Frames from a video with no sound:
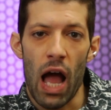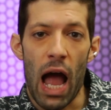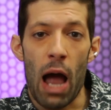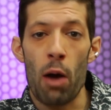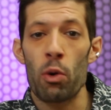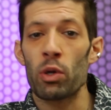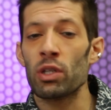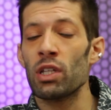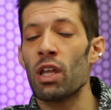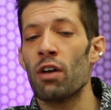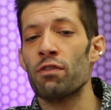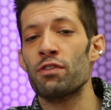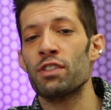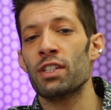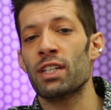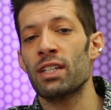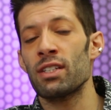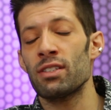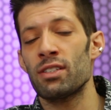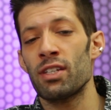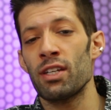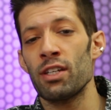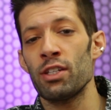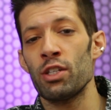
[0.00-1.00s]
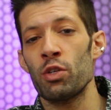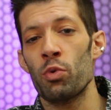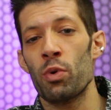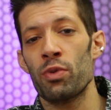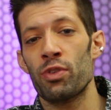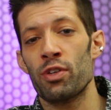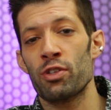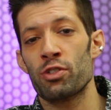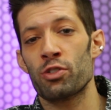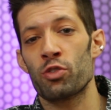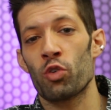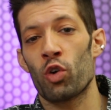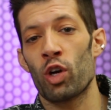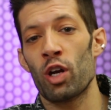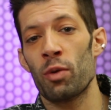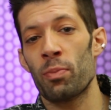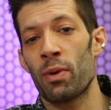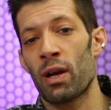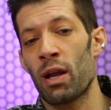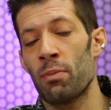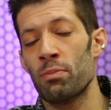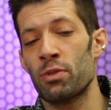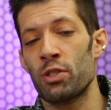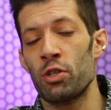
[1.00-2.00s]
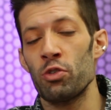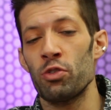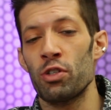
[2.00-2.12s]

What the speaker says: I would love to continue with this story, but I'm too